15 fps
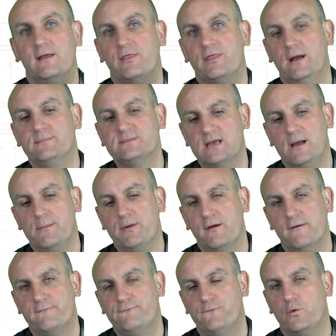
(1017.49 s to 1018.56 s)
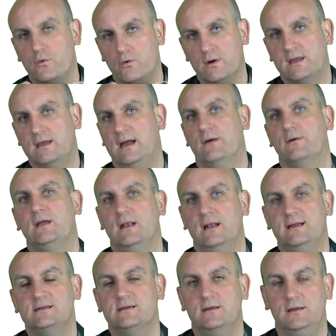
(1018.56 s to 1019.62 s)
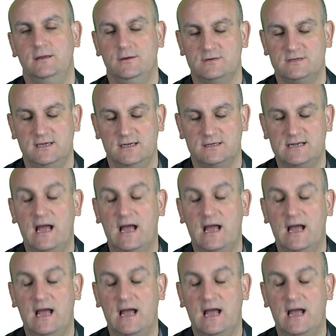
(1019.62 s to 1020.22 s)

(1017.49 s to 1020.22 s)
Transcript: Thumbs up for calculator usage.